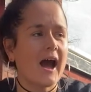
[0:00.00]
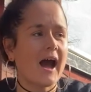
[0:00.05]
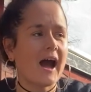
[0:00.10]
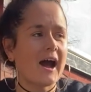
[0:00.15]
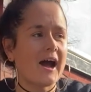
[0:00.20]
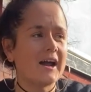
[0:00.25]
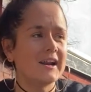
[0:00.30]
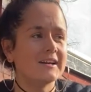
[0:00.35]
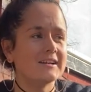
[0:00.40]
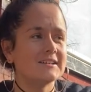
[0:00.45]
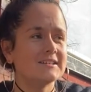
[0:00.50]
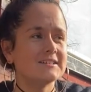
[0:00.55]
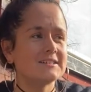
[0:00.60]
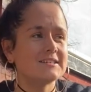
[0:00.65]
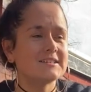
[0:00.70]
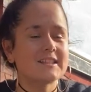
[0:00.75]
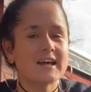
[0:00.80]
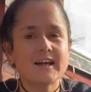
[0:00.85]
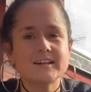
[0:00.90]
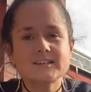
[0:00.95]
And
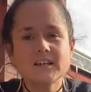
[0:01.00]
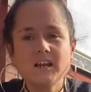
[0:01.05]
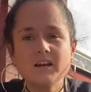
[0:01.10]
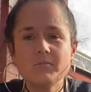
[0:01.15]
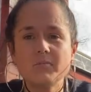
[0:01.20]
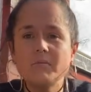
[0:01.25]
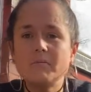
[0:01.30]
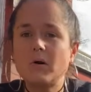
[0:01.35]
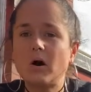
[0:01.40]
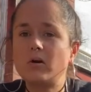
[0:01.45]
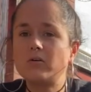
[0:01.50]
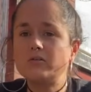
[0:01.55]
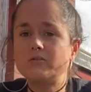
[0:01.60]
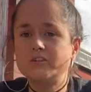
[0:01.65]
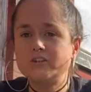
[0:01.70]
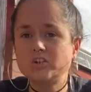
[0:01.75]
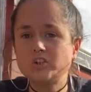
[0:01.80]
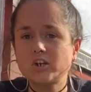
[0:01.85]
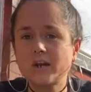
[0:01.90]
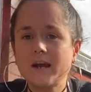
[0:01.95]
that's going to be more of
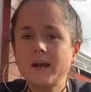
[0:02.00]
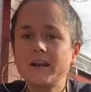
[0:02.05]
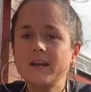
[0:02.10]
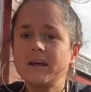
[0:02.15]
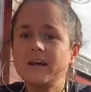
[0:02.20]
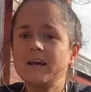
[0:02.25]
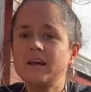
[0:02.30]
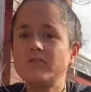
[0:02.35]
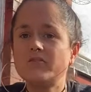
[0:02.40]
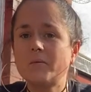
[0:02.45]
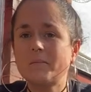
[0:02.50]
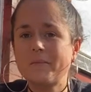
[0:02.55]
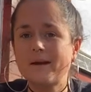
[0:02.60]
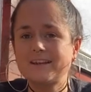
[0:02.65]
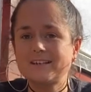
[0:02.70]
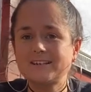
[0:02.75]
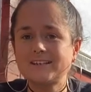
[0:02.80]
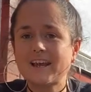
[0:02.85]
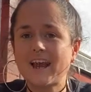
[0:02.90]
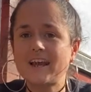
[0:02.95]
a journey, of a
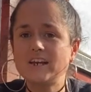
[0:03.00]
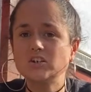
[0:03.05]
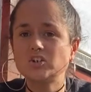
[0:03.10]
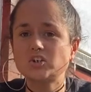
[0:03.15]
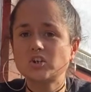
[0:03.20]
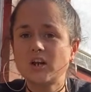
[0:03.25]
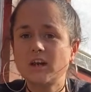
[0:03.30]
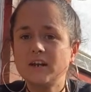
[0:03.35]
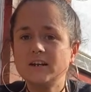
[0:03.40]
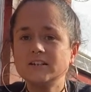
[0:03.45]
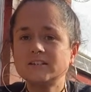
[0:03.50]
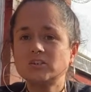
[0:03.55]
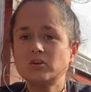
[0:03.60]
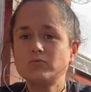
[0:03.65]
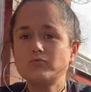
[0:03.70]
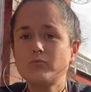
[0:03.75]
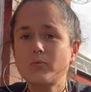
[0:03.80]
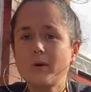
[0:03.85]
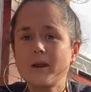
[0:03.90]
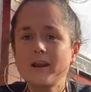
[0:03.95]
meditation, to
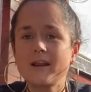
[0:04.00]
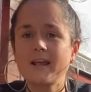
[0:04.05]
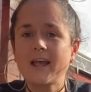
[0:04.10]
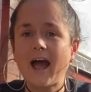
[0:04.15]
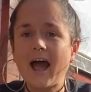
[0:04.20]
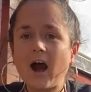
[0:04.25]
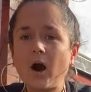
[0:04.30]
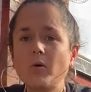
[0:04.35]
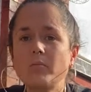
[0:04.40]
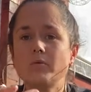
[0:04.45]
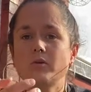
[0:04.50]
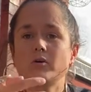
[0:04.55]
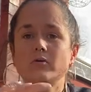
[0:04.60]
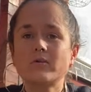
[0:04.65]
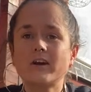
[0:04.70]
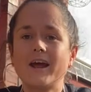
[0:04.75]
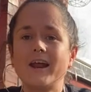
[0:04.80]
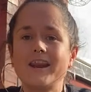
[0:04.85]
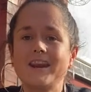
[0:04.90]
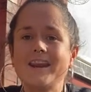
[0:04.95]
really help you
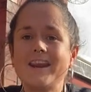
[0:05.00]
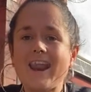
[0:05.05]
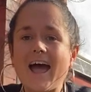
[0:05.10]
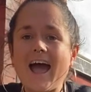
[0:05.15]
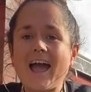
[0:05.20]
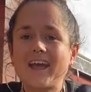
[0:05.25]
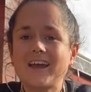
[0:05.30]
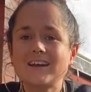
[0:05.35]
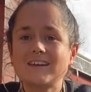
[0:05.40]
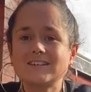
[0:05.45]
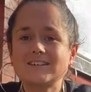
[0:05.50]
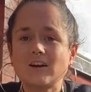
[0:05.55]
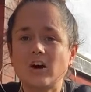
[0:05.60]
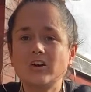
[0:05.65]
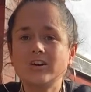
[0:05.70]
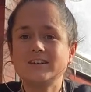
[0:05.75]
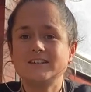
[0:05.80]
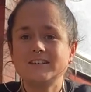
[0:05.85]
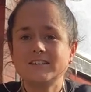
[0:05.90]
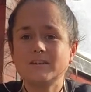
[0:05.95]
connect
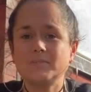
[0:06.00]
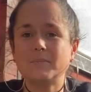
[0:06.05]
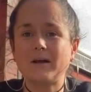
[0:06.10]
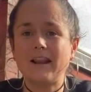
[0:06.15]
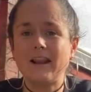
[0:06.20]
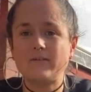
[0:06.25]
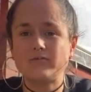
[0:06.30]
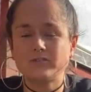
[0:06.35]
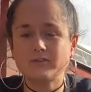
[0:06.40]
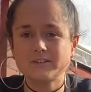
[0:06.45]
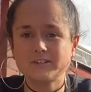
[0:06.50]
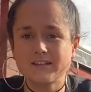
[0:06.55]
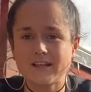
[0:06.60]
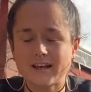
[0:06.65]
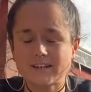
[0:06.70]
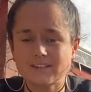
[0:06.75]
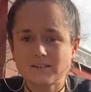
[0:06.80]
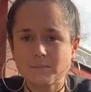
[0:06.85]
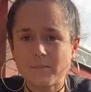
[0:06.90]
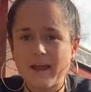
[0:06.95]
on a deeper level to
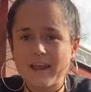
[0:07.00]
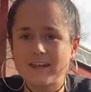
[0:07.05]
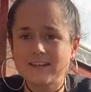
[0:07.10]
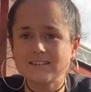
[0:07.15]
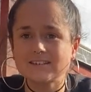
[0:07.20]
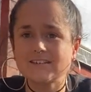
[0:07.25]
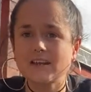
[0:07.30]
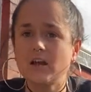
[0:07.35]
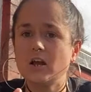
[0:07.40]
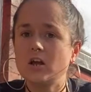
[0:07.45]
that space,